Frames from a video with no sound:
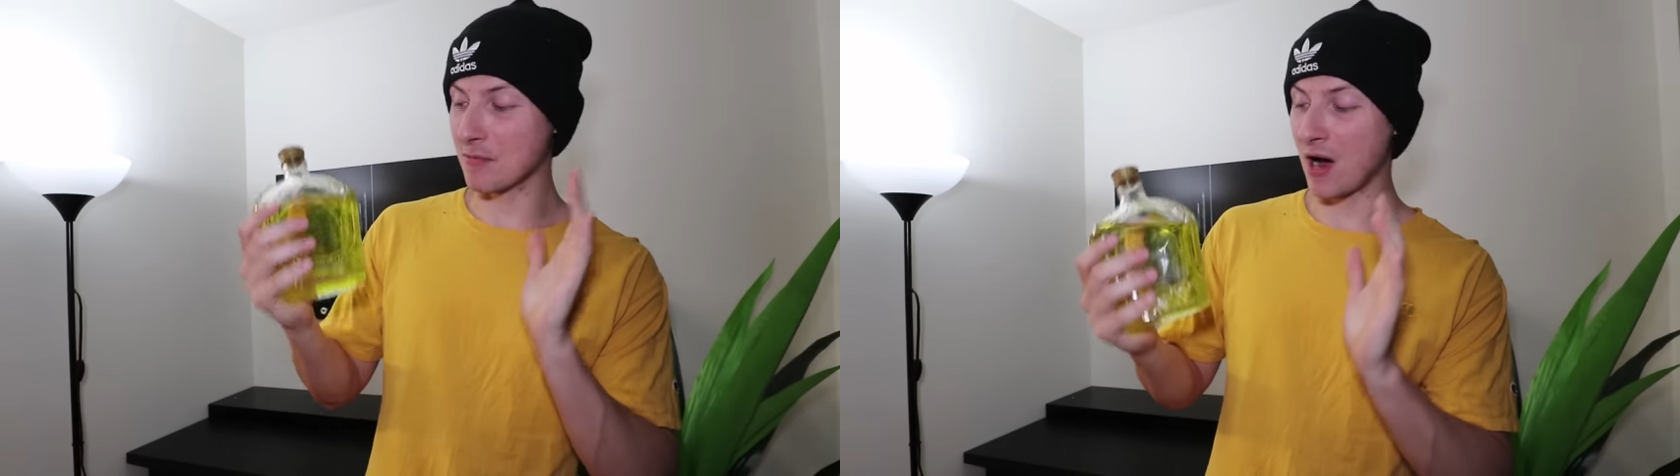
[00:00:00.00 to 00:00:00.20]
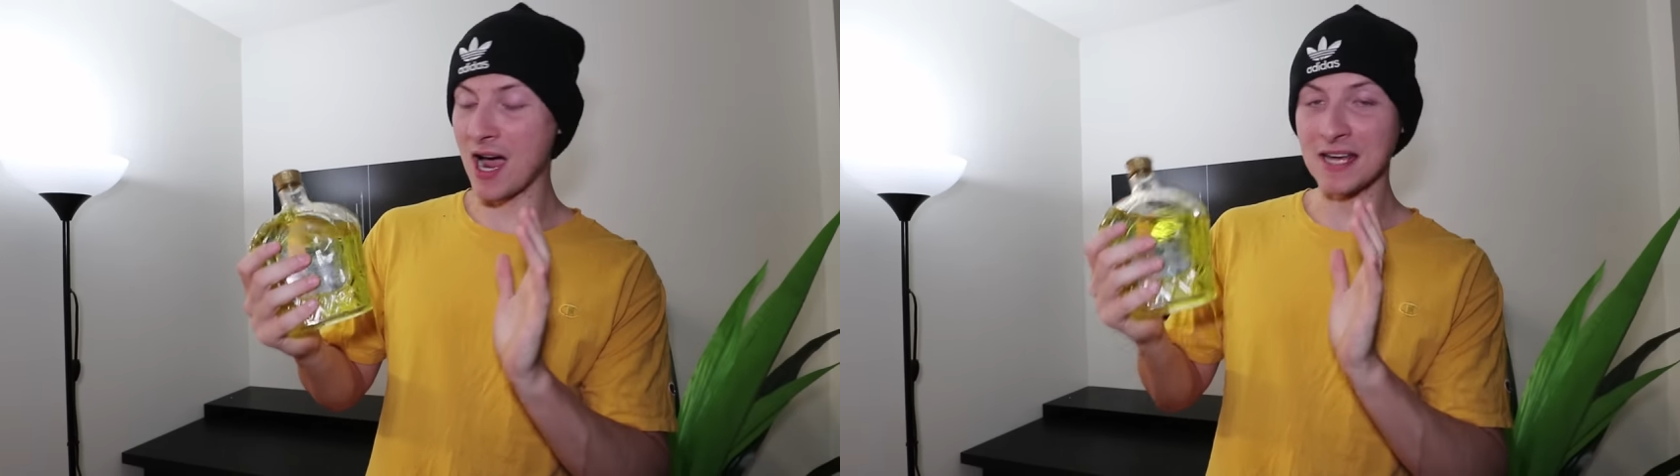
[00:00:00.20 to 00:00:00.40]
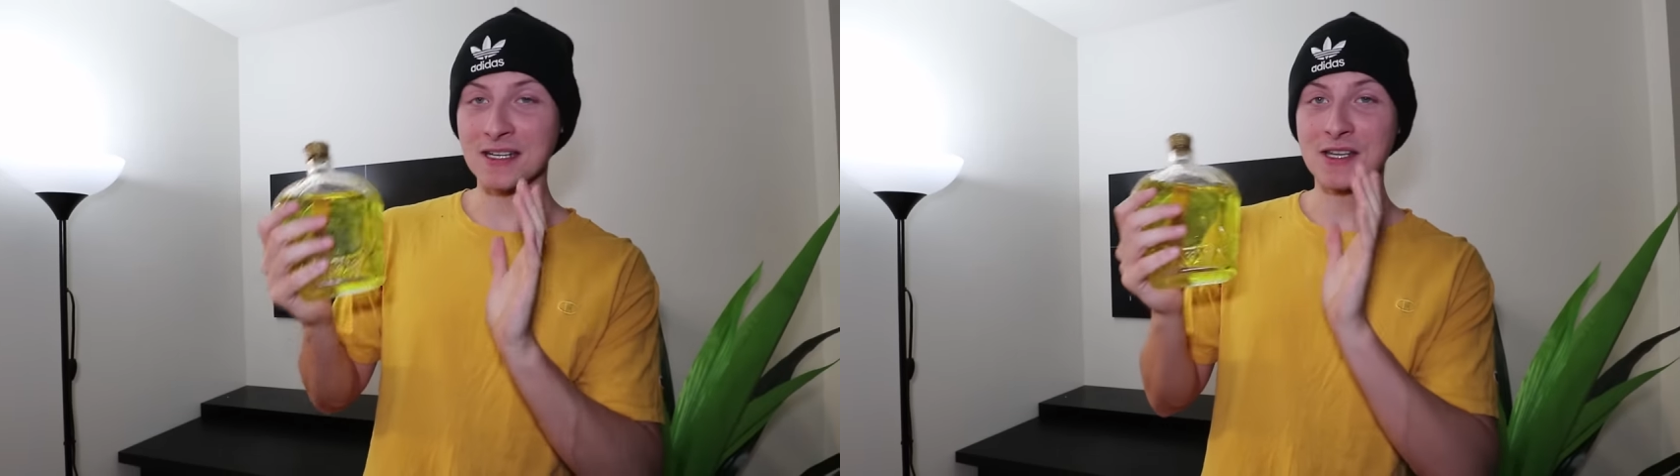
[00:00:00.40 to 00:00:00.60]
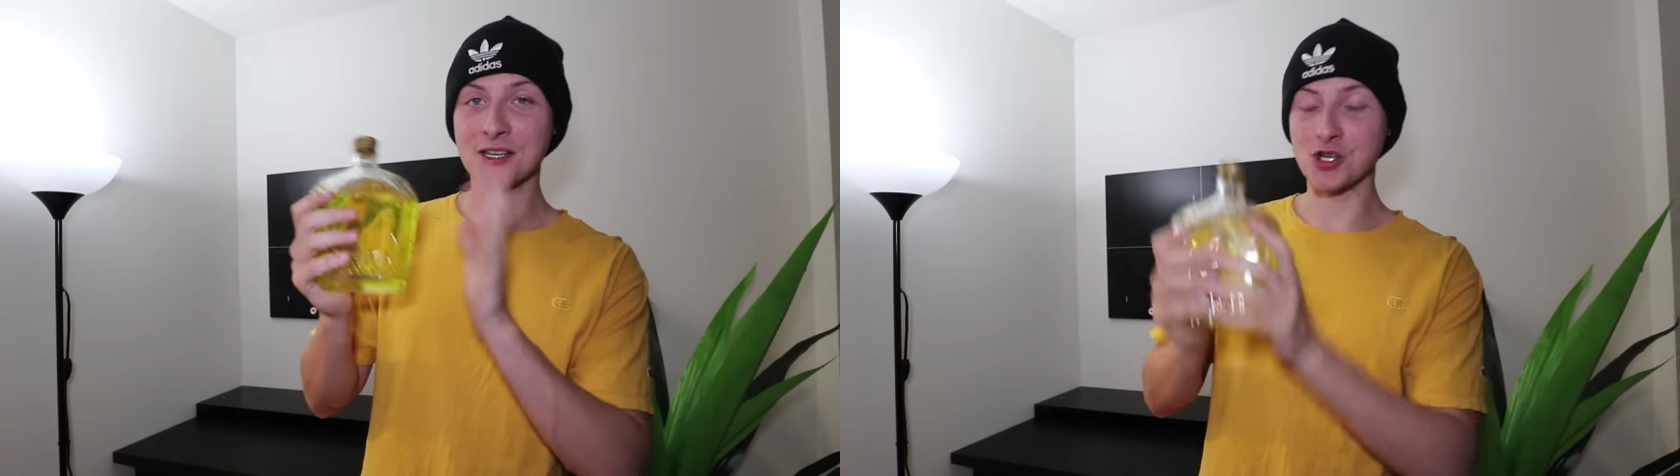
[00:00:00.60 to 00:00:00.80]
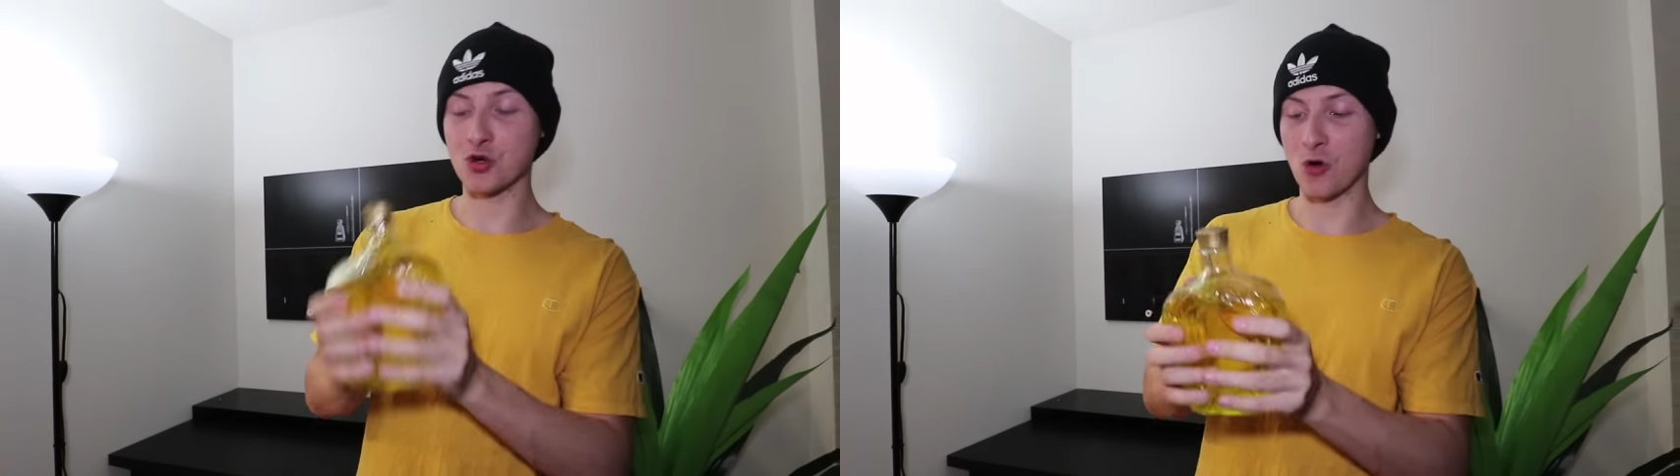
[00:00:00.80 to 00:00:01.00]

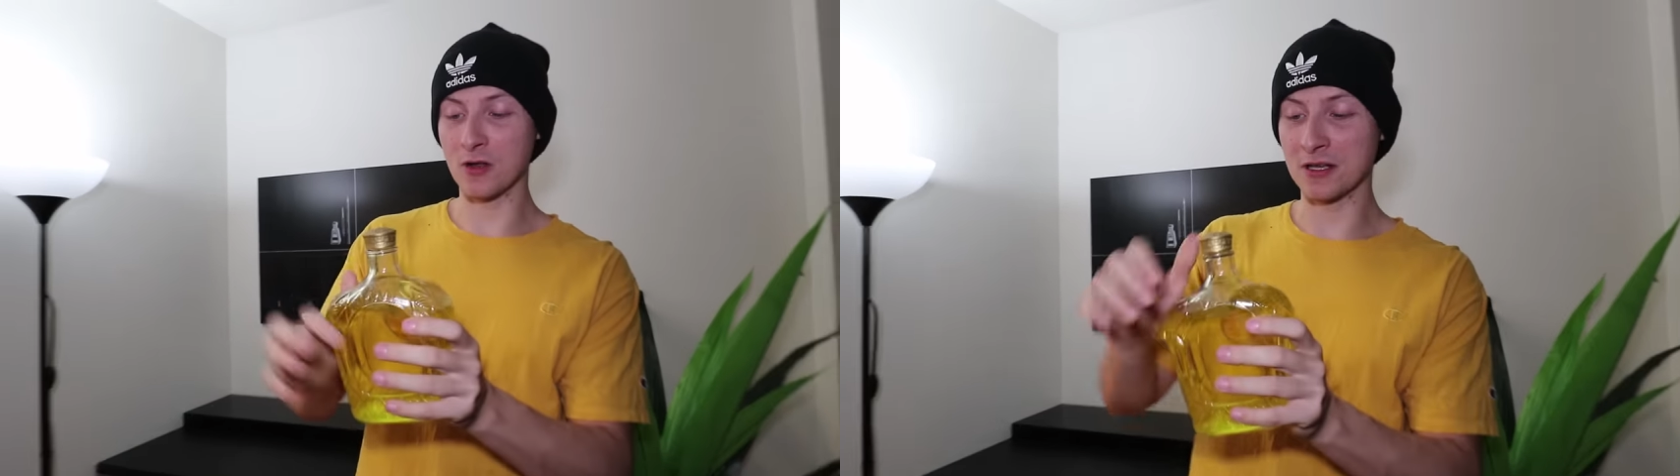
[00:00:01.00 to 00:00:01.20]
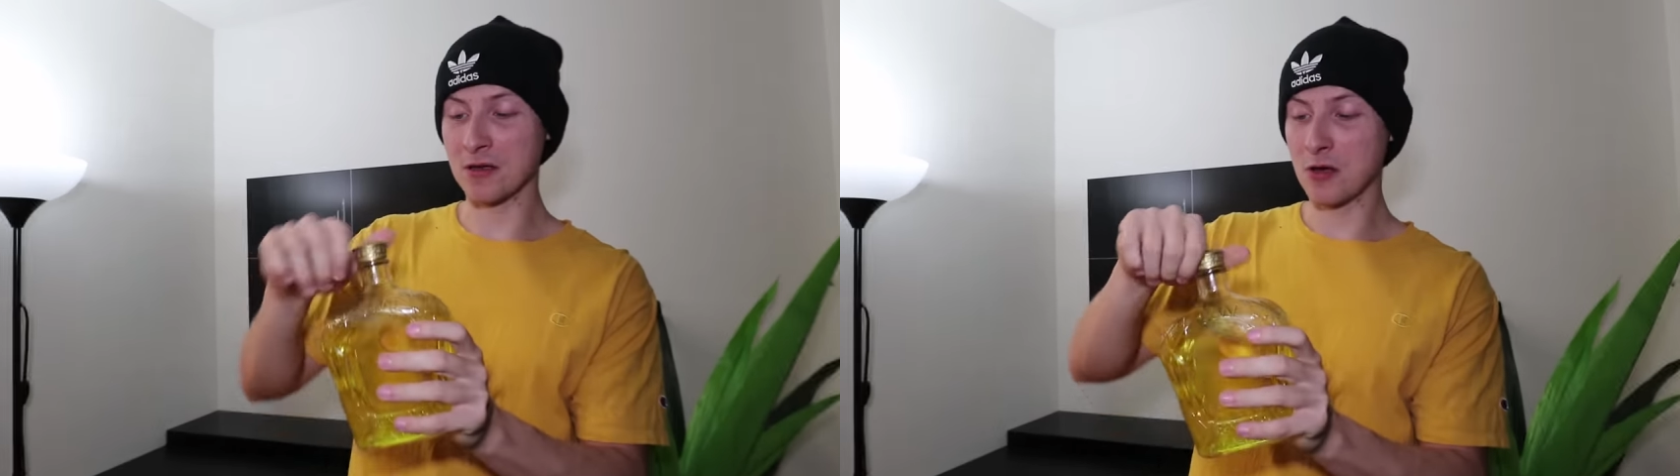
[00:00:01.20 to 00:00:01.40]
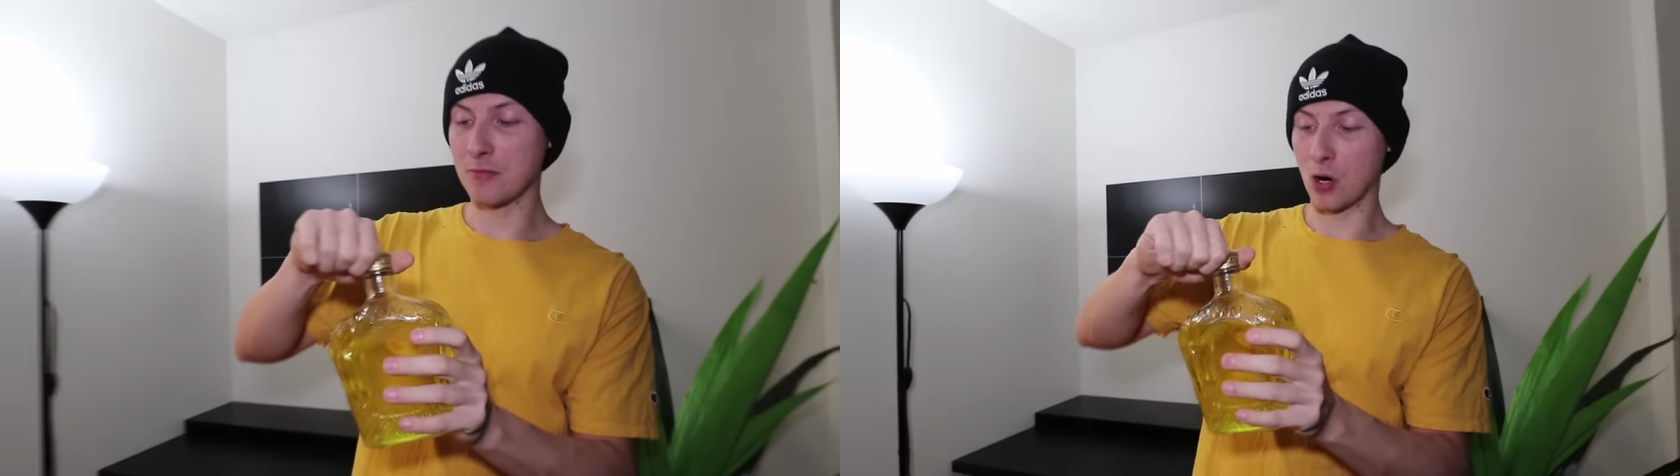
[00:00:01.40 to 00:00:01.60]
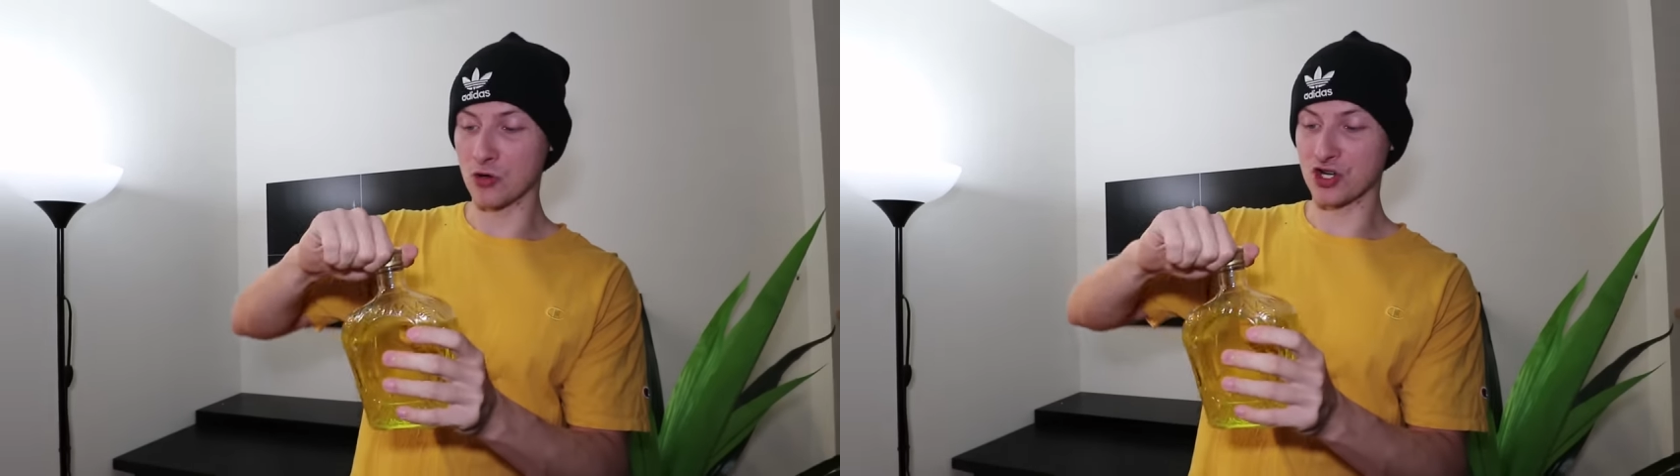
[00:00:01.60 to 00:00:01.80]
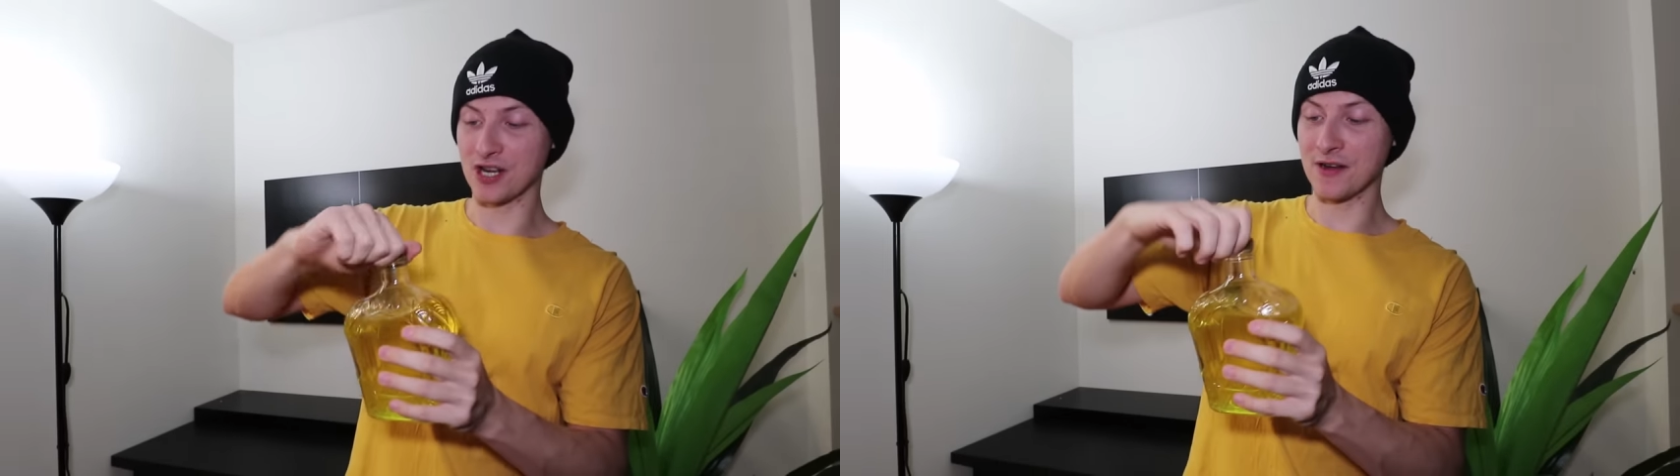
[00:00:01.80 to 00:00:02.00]
mind-controlling
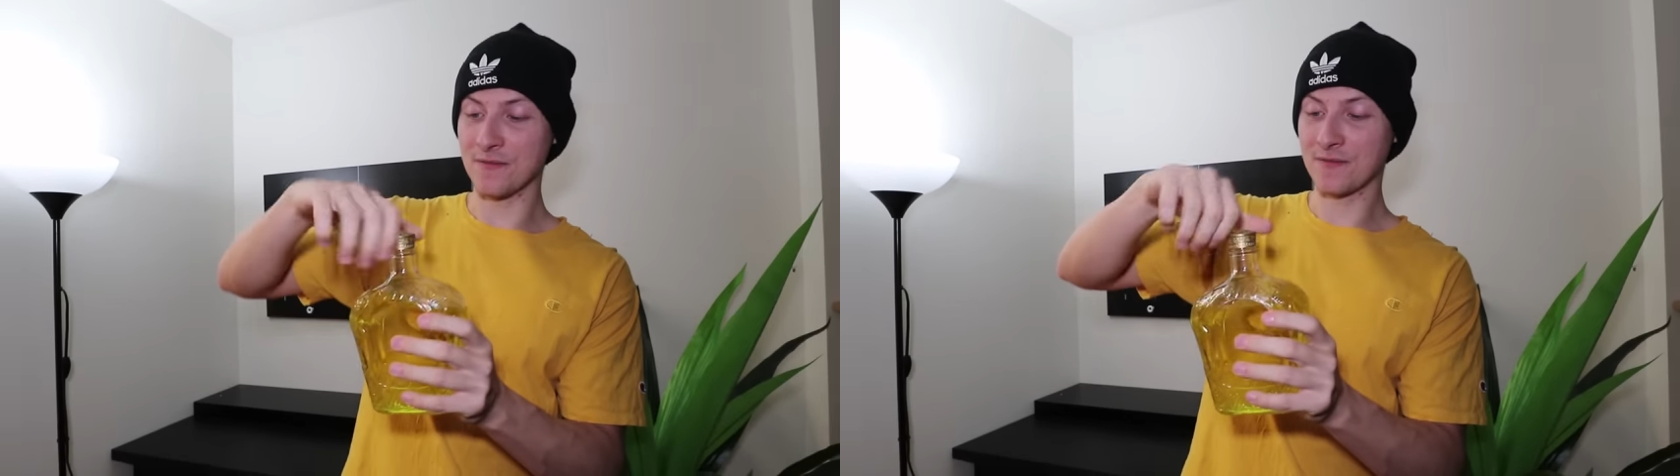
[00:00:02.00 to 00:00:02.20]
potion.